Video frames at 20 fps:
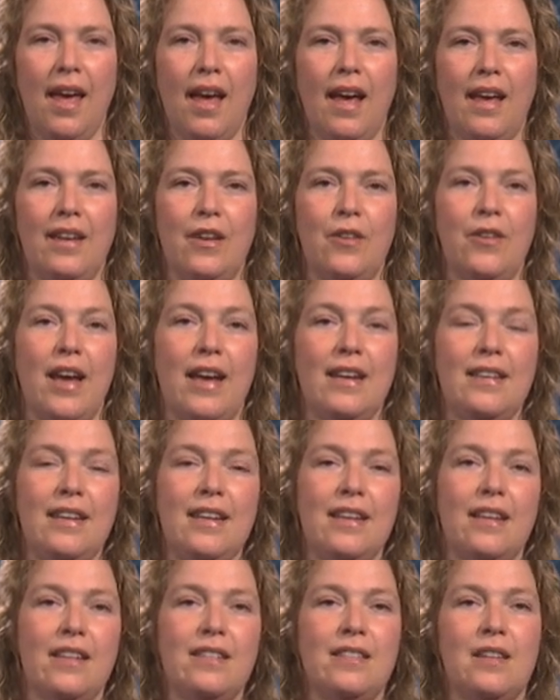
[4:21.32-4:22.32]
And now the
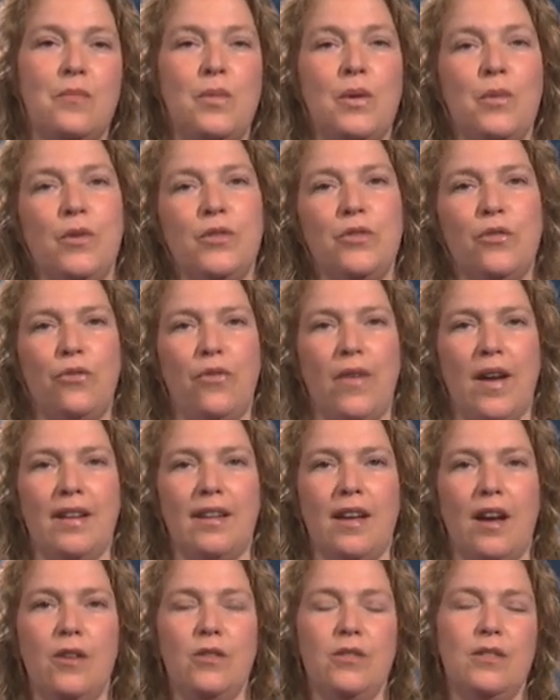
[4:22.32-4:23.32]
idea is that we want to find
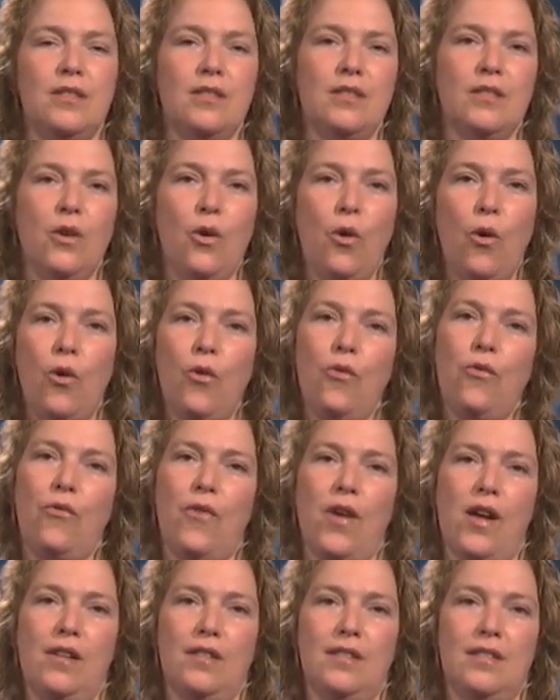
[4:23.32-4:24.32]
out who
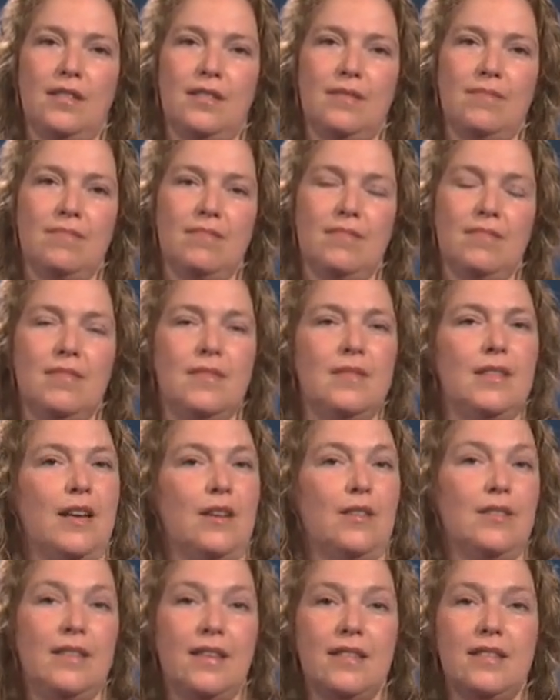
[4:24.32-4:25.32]
felt yeah,
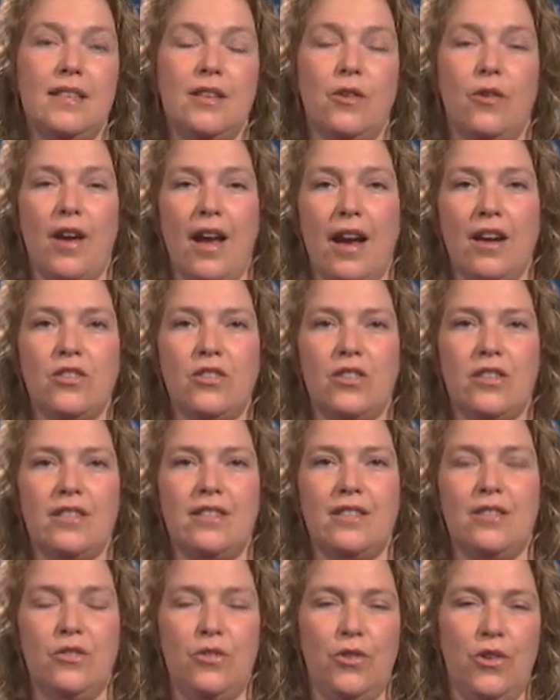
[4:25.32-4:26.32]
dizzy or
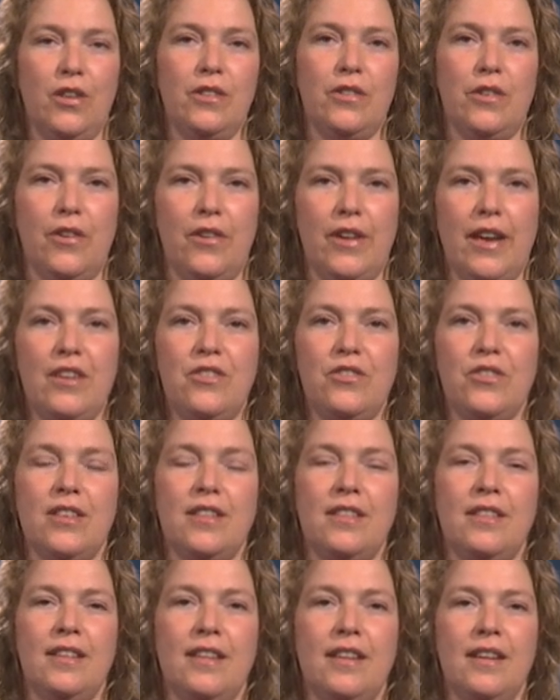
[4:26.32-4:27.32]
anxious during the
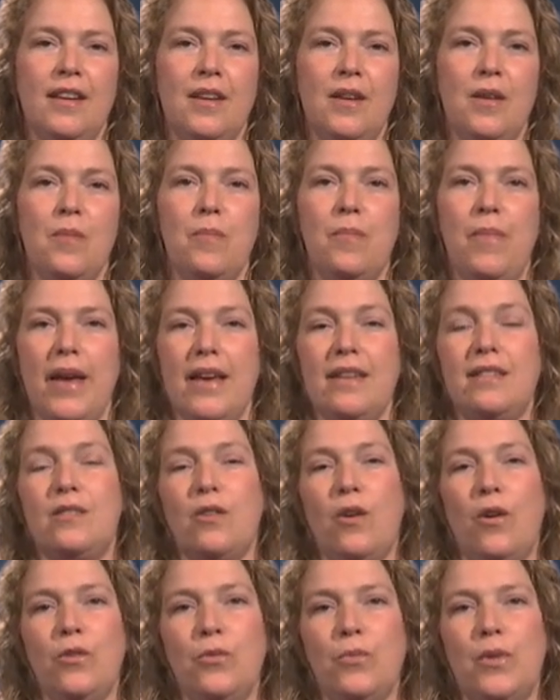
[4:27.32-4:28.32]
donation based
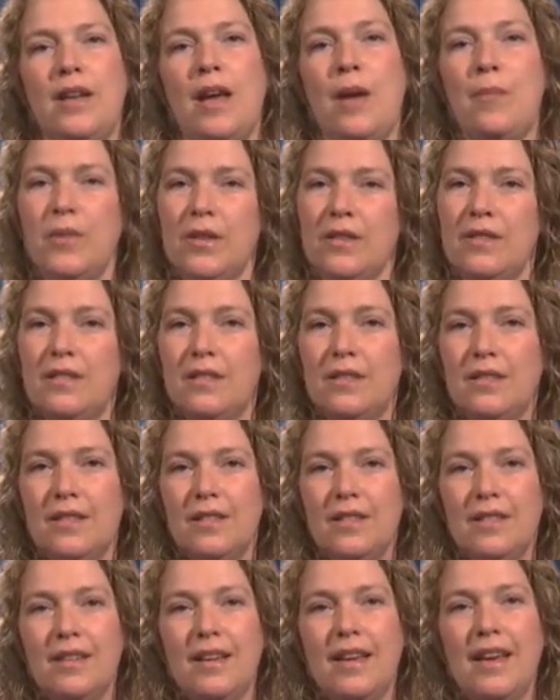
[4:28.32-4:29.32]
on what happened
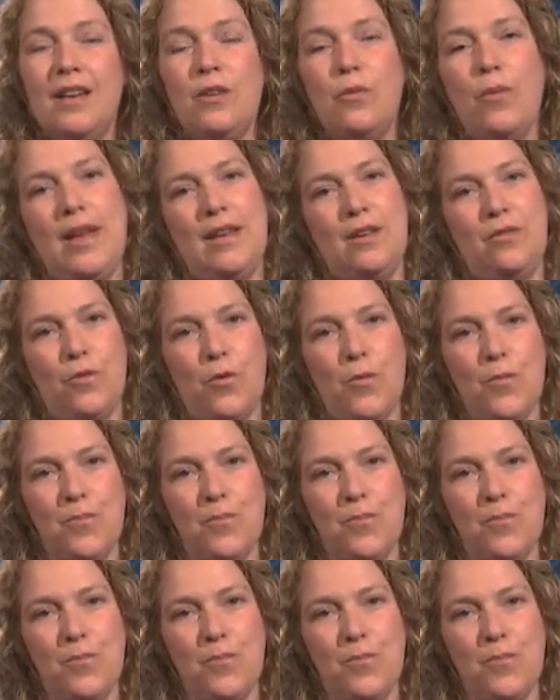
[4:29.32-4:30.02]
in the waiting room.